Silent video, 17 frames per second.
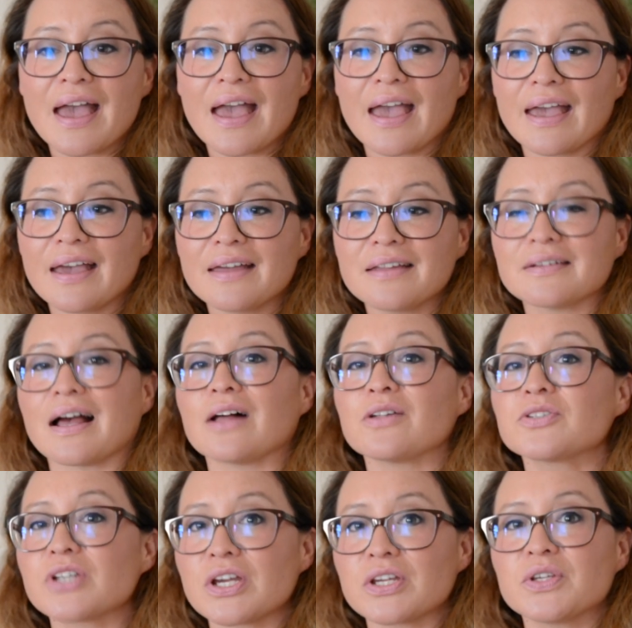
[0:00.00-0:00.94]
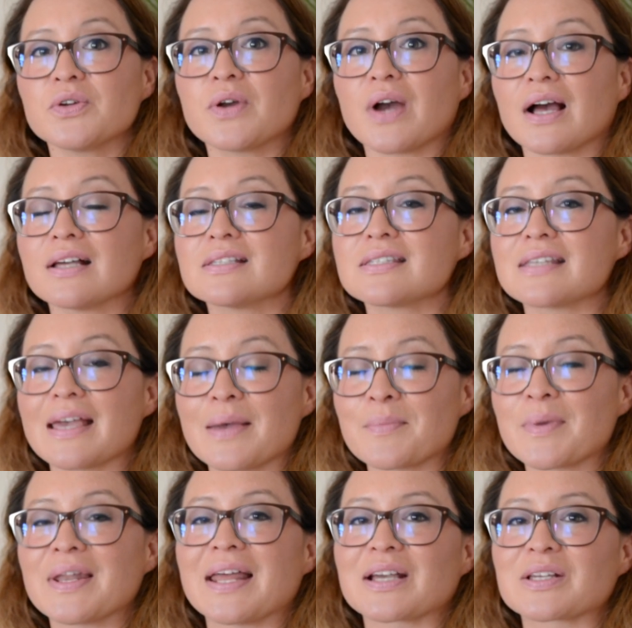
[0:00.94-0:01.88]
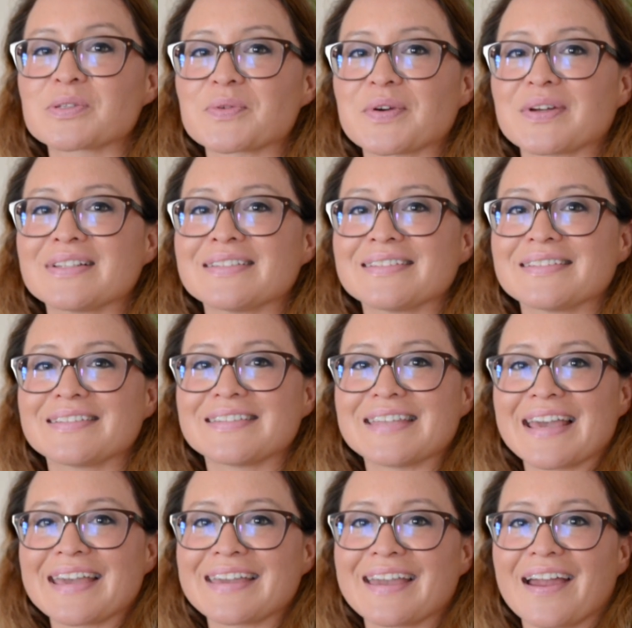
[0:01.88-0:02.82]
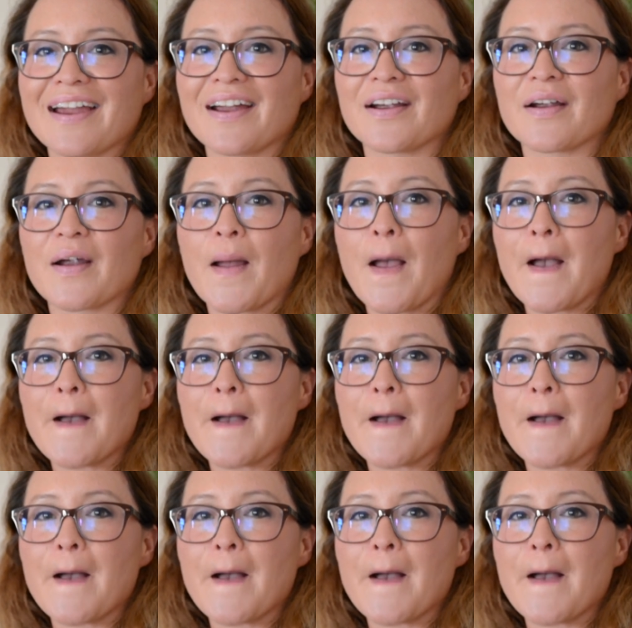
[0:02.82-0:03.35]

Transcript: and I'll check you guys in my next one. Take care.